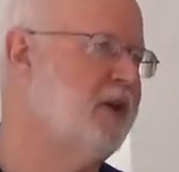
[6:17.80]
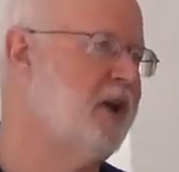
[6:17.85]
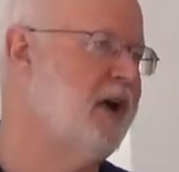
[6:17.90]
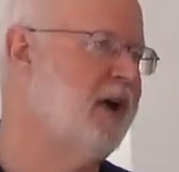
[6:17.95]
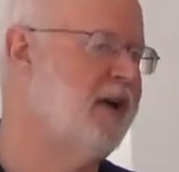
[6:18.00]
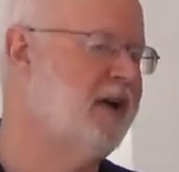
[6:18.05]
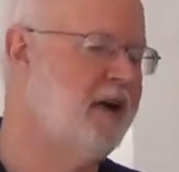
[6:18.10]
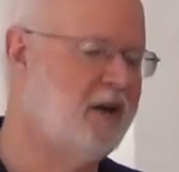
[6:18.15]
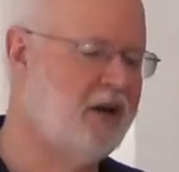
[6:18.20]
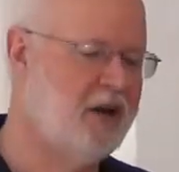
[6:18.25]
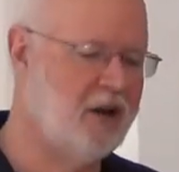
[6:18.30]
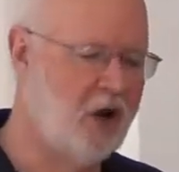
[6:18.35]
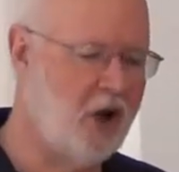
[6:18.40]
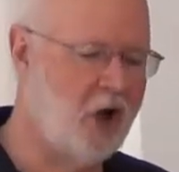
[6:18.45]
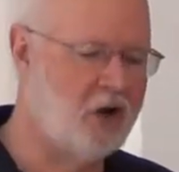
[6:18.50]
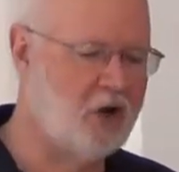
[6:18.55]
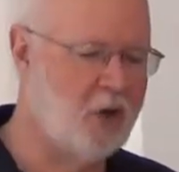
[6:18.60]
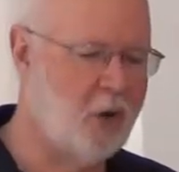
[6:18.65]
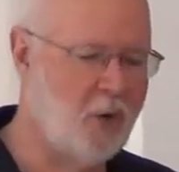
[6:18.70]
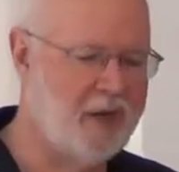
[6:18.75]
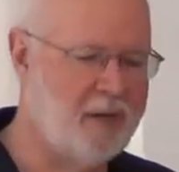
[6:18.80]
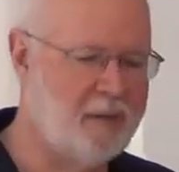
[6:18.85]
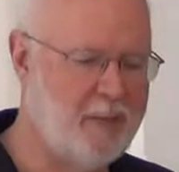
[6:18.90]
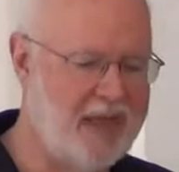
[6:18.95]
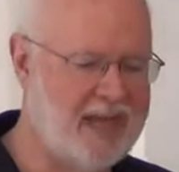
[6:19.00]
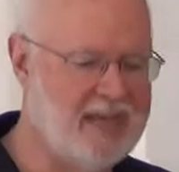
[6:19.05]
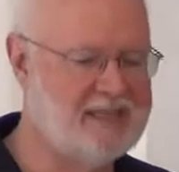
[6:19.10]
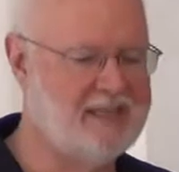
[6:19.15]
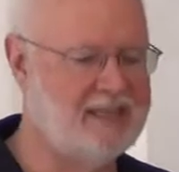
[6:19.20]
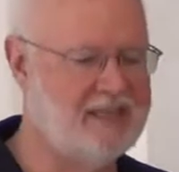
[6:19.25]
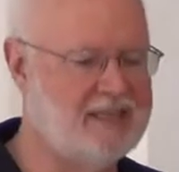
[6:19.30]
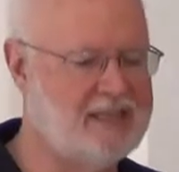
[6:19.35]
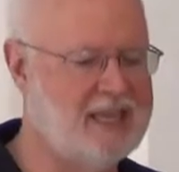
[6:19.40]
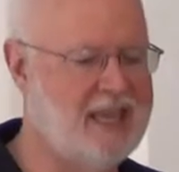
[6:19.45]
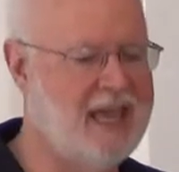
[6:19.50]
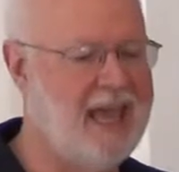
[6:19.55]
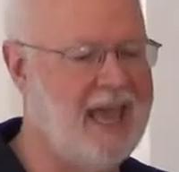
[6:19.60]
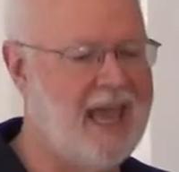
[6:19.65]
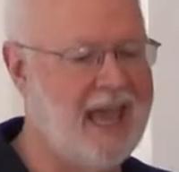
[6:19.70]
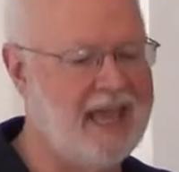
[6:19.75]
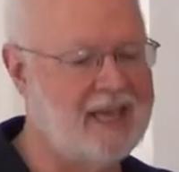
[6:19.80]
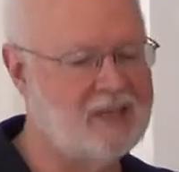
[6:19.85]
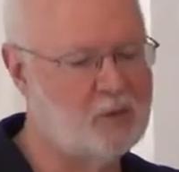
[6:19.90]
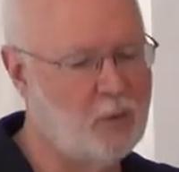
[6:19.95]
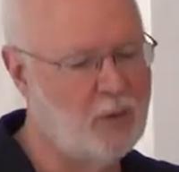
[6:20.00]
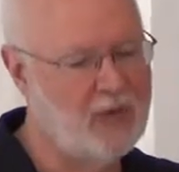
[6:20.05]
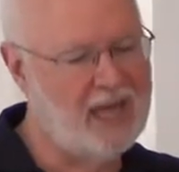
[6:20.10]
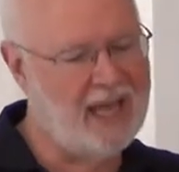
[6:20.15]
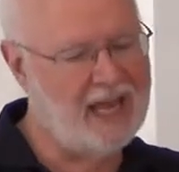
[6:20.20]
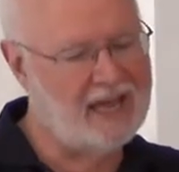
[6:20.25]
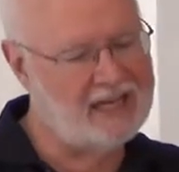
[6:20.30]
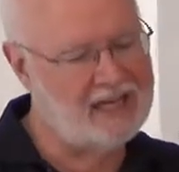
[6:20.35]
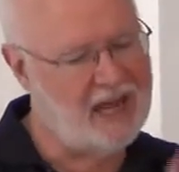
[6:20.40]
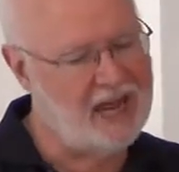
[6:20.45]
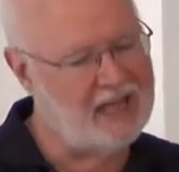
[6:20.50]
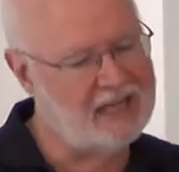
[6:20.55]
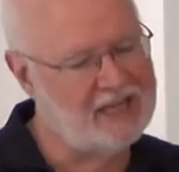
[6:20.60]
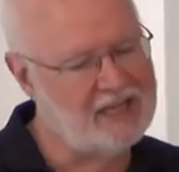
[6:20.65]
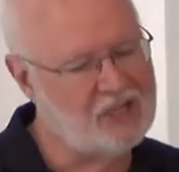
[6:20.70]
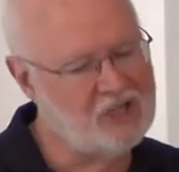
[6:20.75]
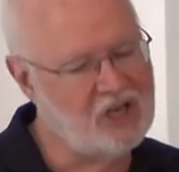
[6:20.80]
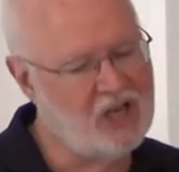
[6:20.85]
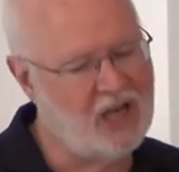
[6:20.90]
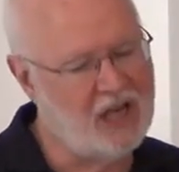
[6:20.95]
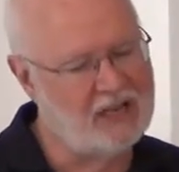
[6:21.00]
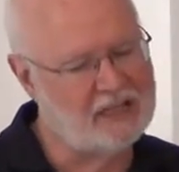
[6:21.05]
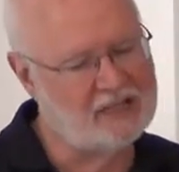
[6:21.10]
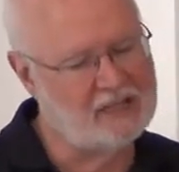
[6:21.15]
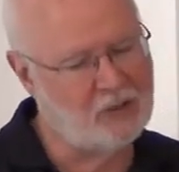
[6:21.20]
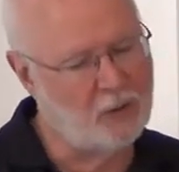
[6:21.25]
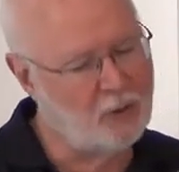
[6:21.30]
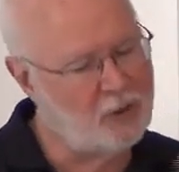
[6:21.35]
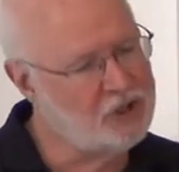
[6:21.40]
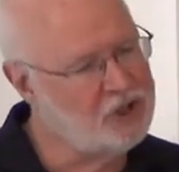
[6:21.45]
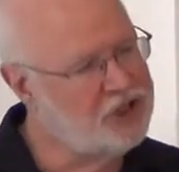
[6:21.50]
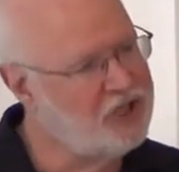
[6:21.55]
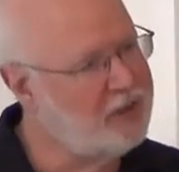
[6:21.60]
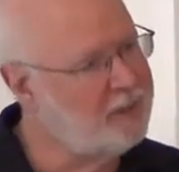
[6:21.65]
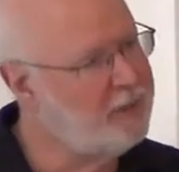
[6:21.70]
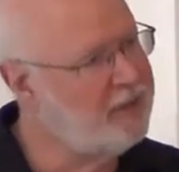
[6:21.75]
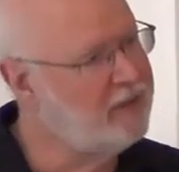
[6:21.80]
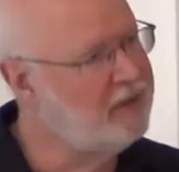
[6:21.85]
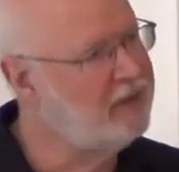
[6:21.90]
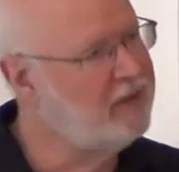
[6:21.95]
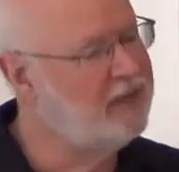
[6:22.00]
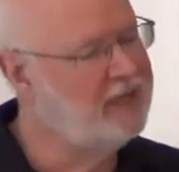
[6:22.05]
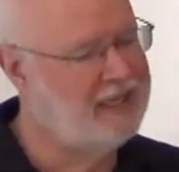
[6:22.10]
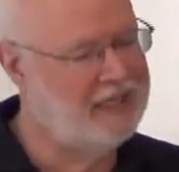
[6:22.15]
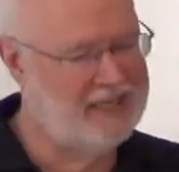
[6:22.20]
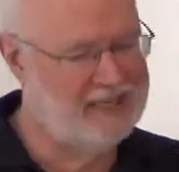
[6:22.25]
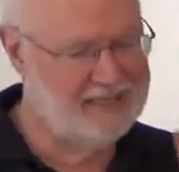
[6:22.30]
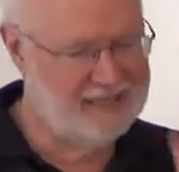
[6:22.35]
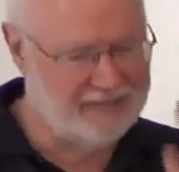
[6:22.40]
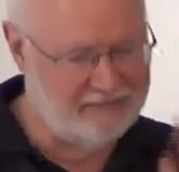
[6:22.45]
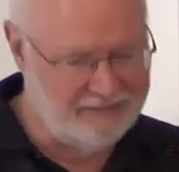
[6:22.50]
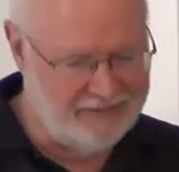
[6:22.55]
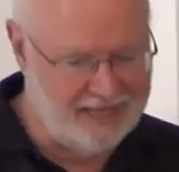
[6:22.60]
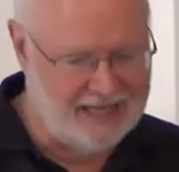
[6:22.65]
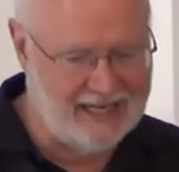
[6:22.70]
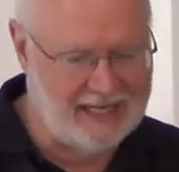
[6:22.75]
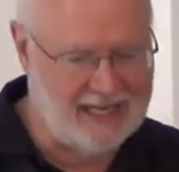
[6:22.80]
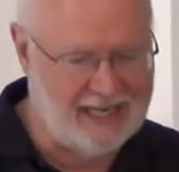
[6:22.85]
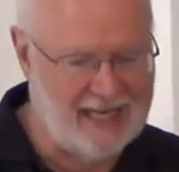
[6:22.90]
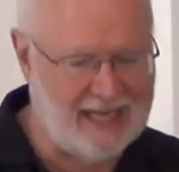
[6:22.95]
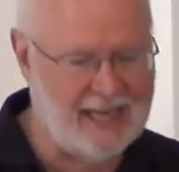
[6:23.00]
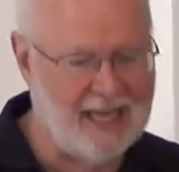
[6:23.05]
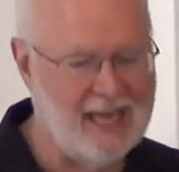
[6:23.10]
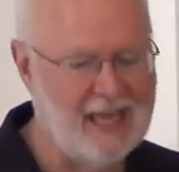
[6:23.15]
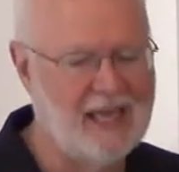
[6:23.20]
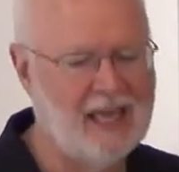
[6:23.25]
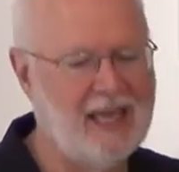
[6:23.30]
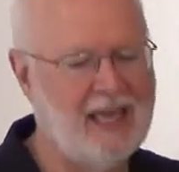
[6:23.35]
with God on an ongoing basis as we acknowledge God's lordship, his divinity,